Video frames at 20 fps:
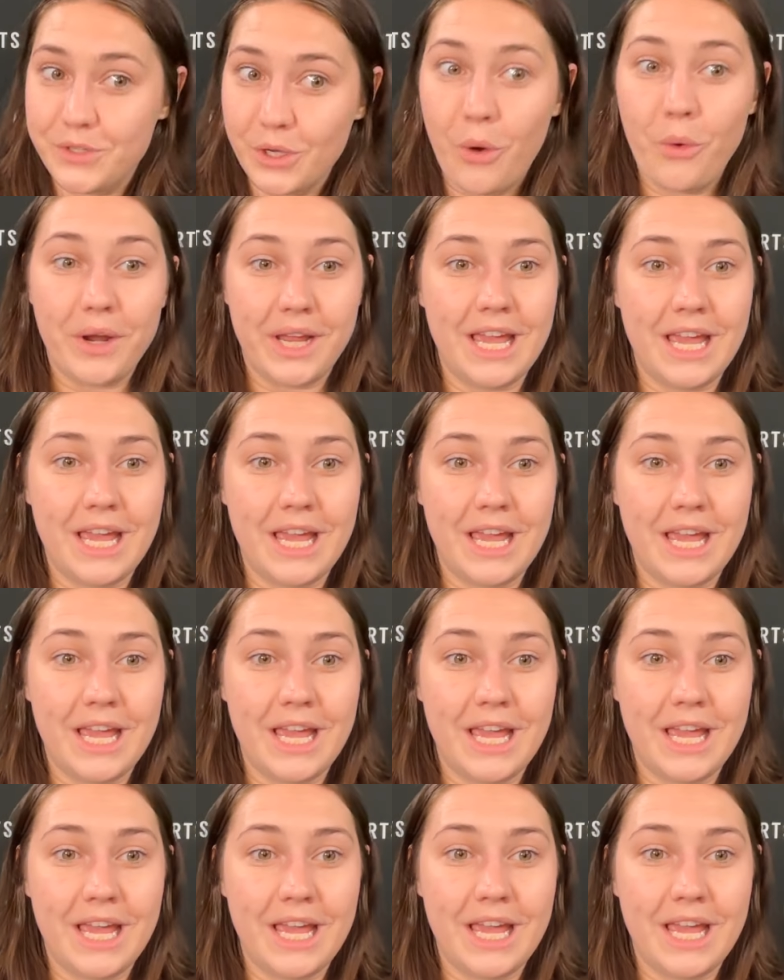Don't get me
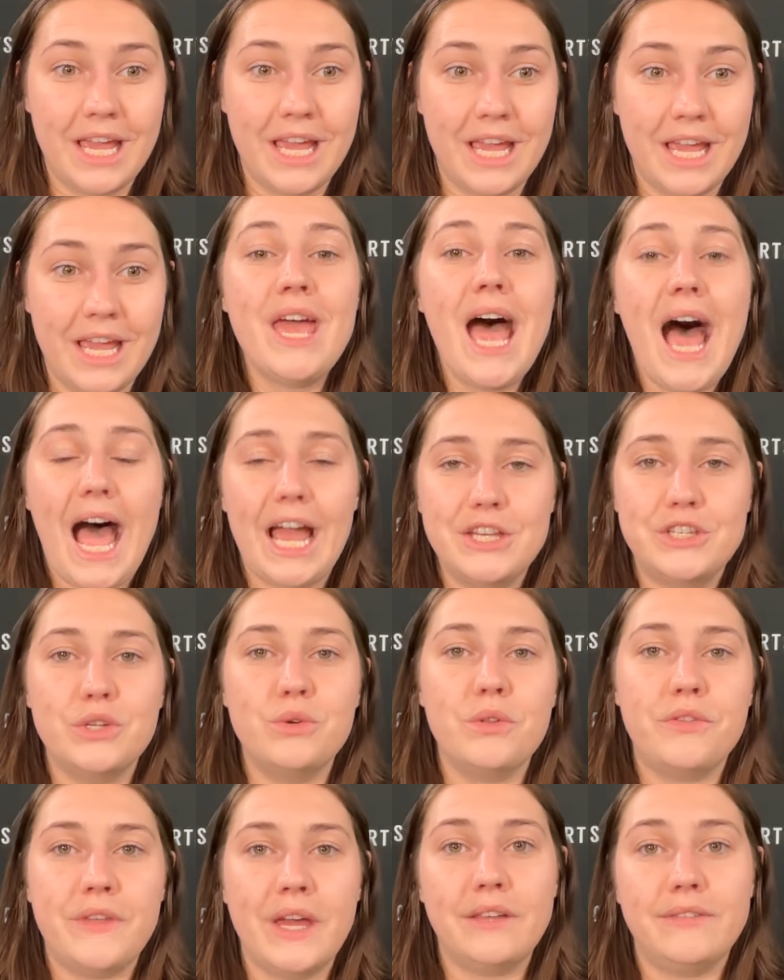wrong. But I
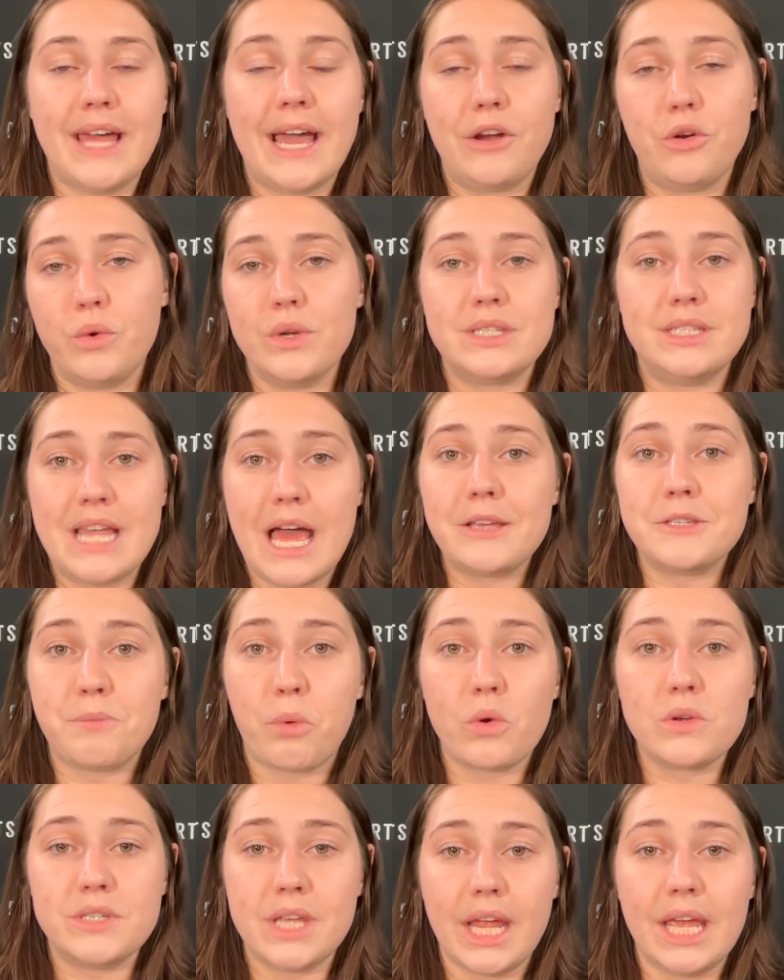do think that Kristaps
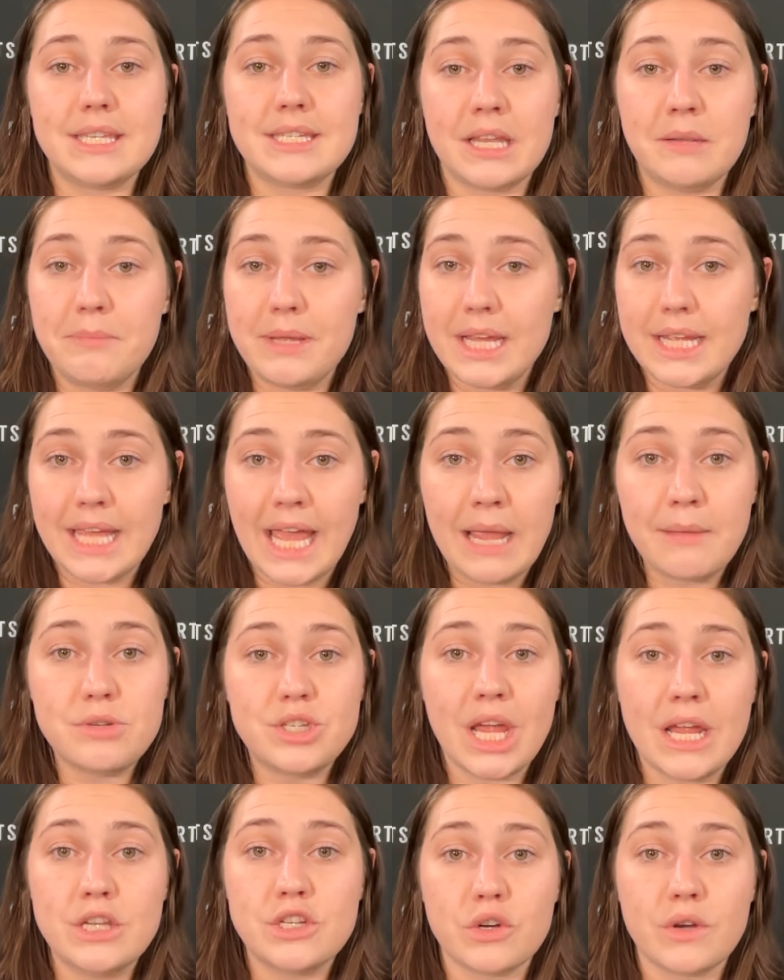Porzingis can be a game
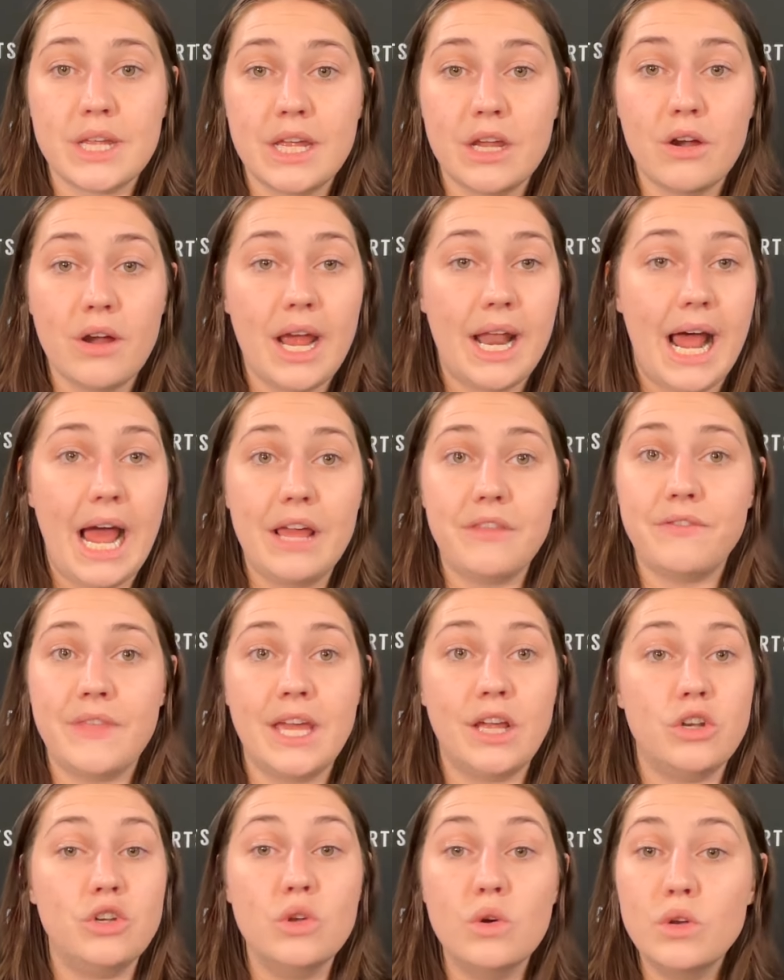changer here, and I
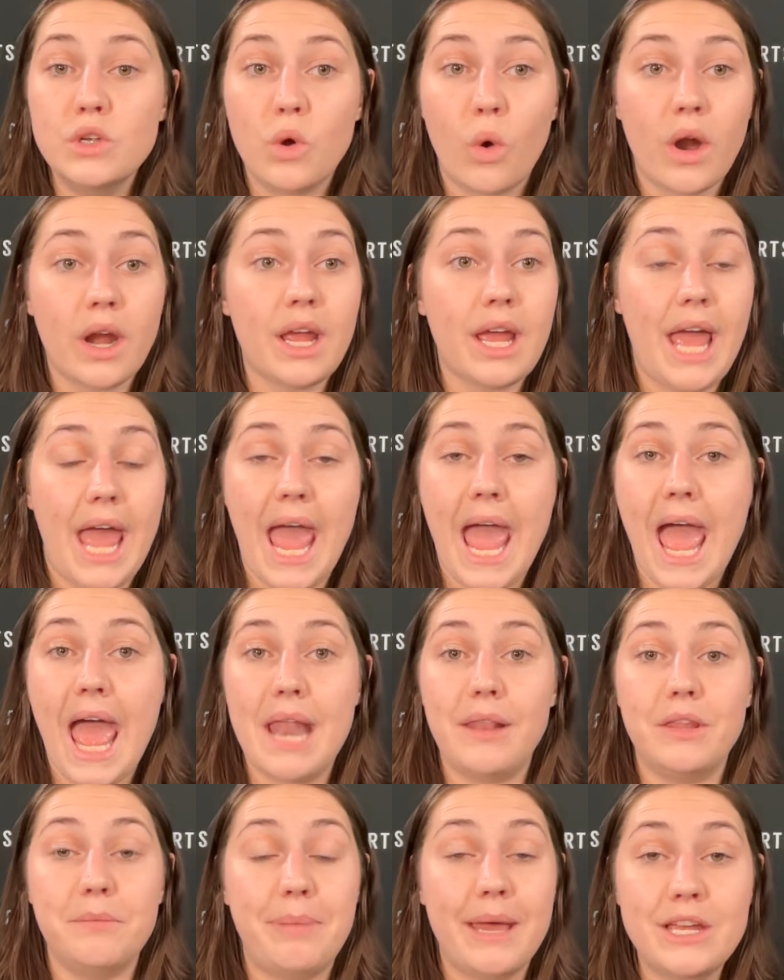think New York
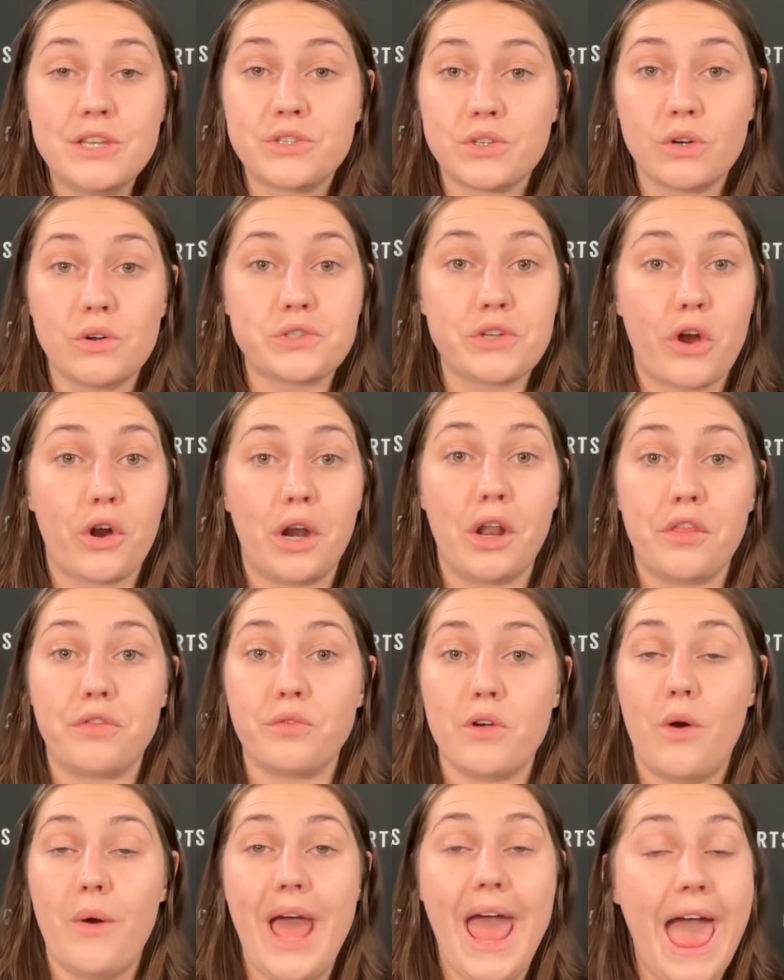and the Pacers are going to
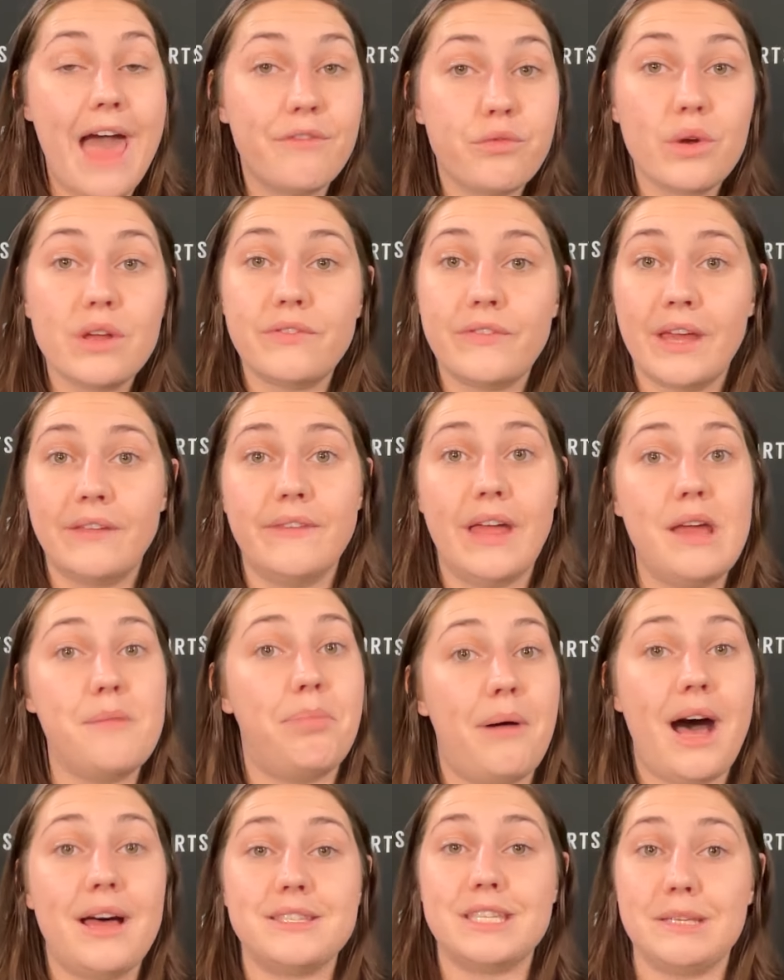throw everything they
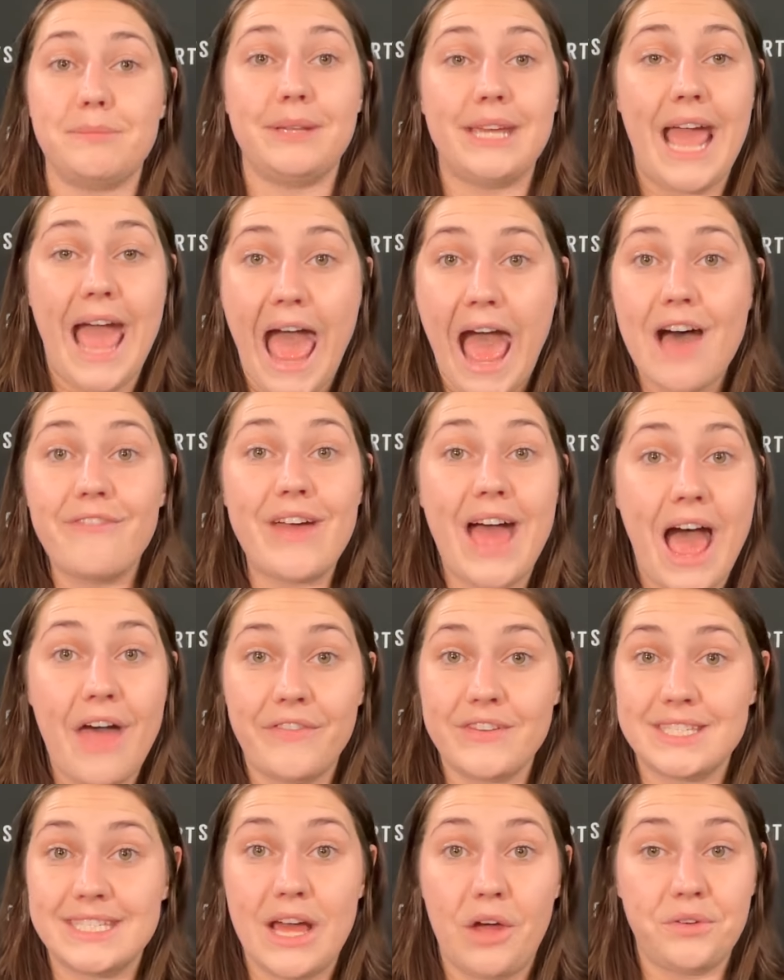possibly have at
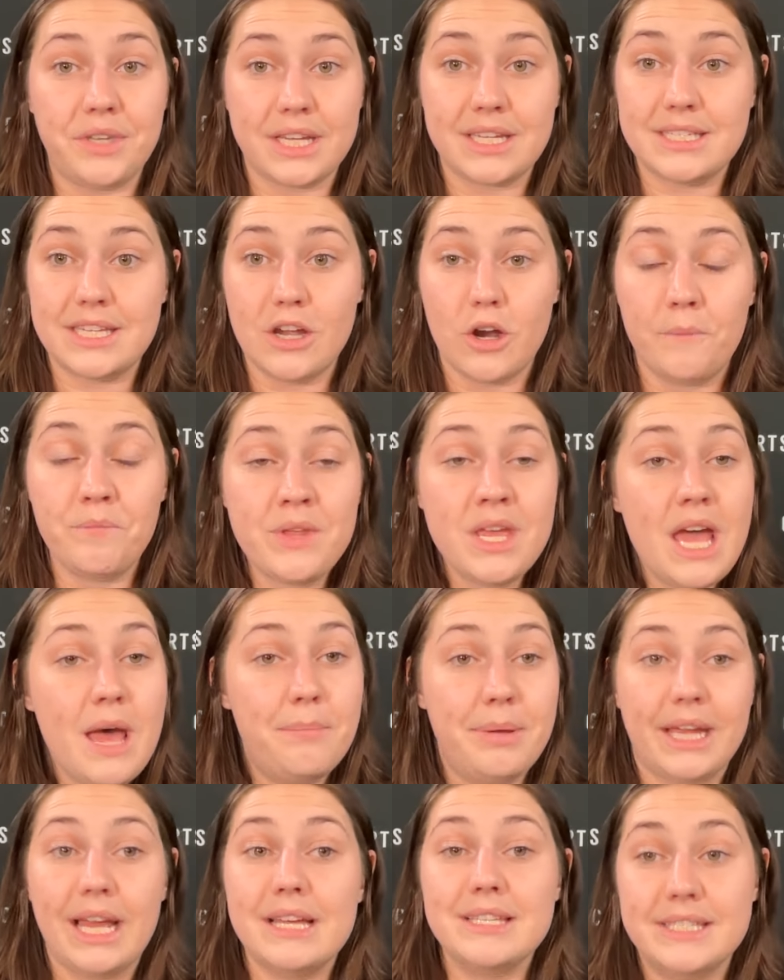the Celtics here,
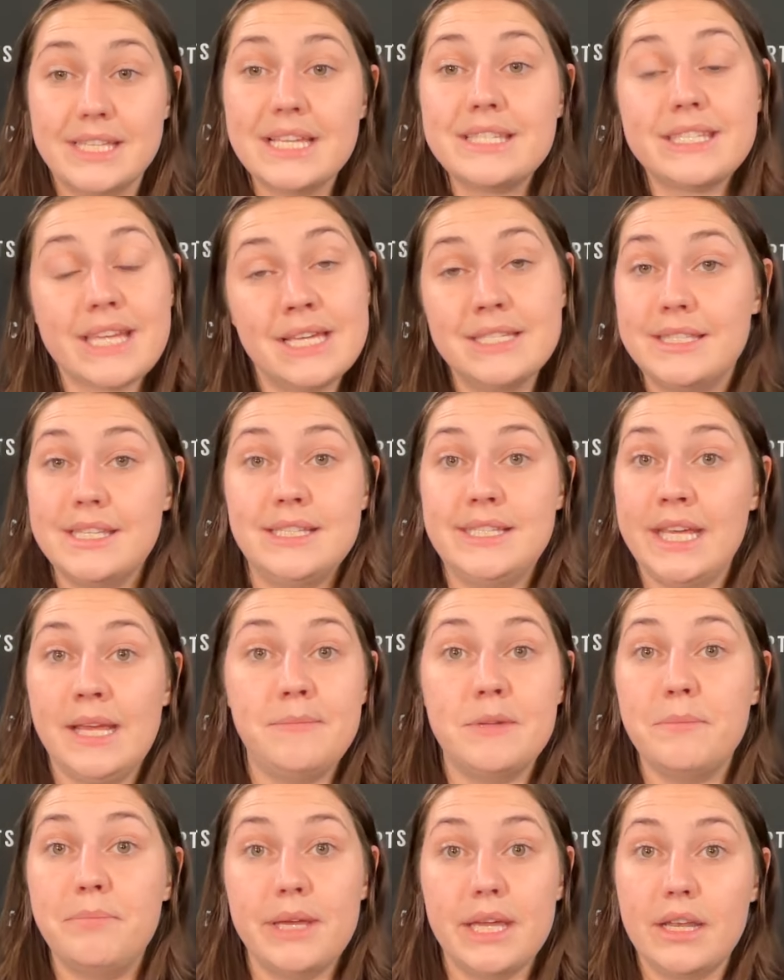because this is the
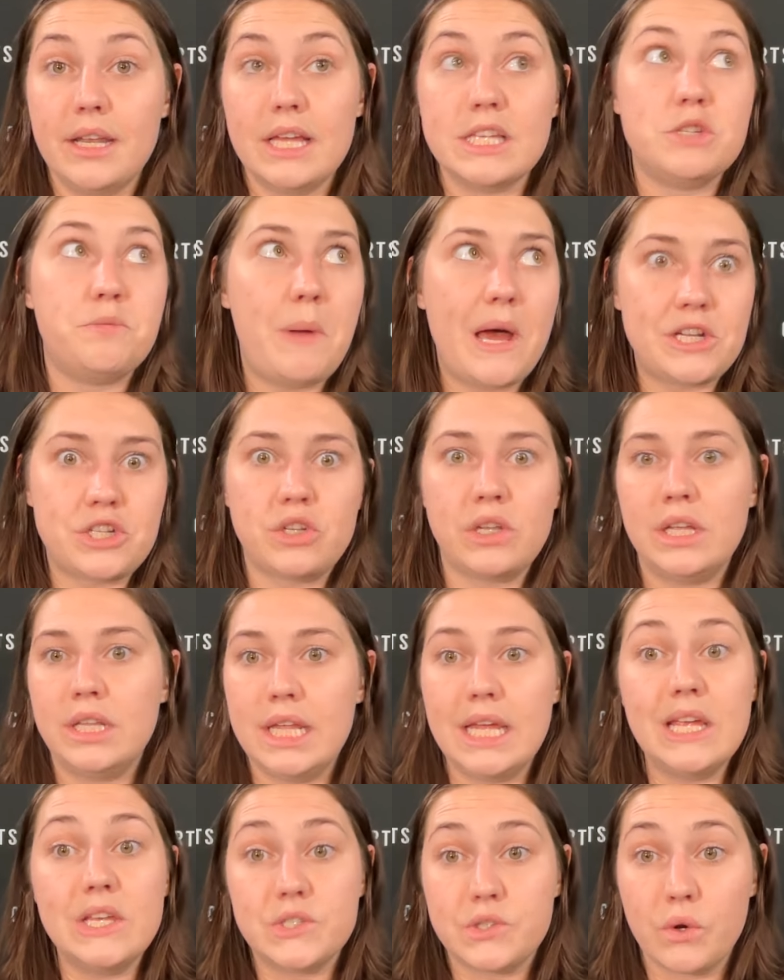team to beat, especially in
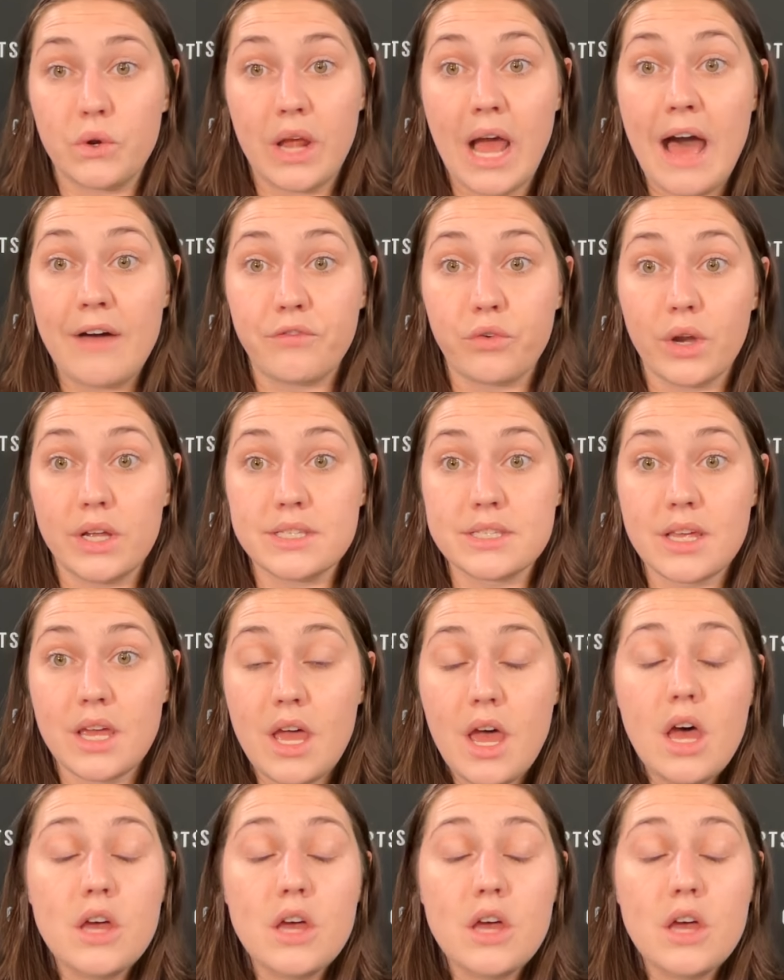the Eastern Conference.